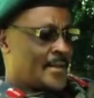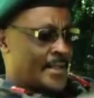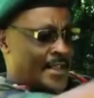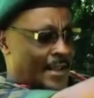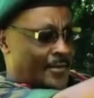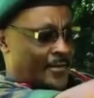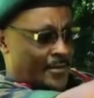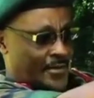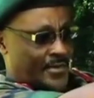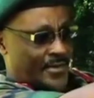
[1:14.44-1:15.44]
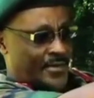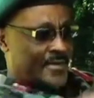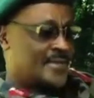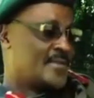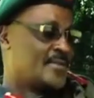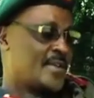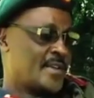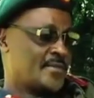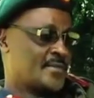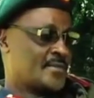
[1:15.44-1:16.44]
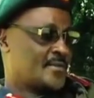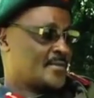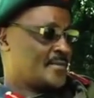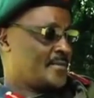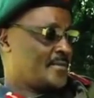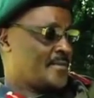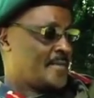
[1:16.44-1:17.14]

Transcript: Here across is where I used to